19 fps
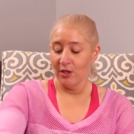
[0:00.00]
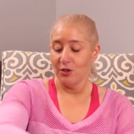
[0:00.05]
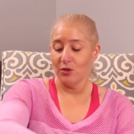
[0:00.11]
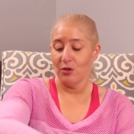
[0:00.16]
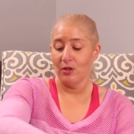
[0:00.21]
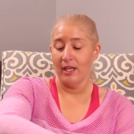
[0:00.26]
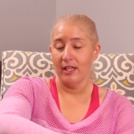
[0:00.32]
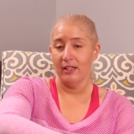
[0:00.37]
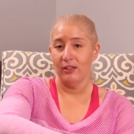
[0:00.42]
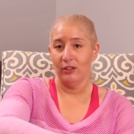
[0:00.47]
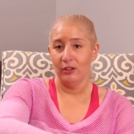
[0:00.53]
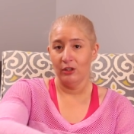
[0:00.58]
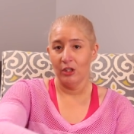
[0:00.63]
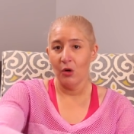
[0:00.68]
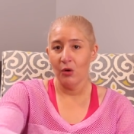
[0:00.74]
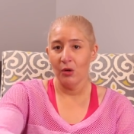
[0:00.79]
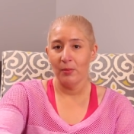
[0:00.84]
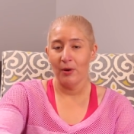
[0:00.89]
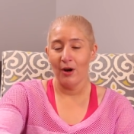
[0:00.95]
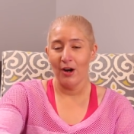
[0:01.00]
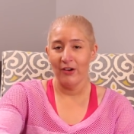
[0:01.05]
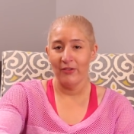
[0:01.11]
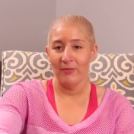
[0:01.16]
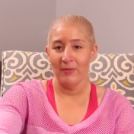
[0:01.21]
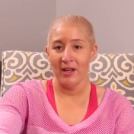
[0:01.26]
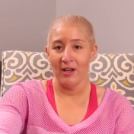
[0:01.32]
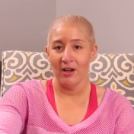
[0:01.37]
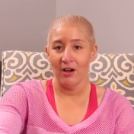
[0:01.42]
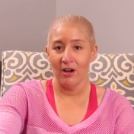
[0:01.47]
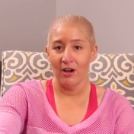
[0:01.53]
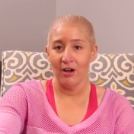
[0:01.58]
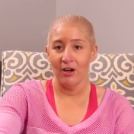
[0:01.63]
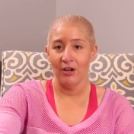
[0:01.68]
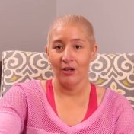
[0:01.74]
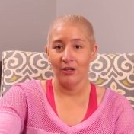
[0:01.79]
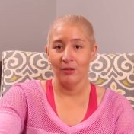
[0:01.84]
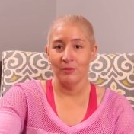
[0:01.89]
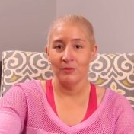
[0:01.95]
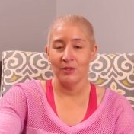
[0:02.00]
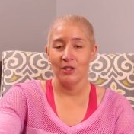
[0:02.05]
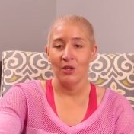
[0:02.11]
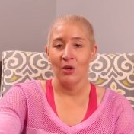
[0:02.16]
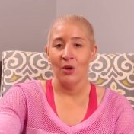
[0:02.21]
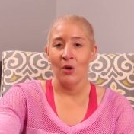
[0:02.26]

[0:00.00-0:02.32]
So like the lower part of my arms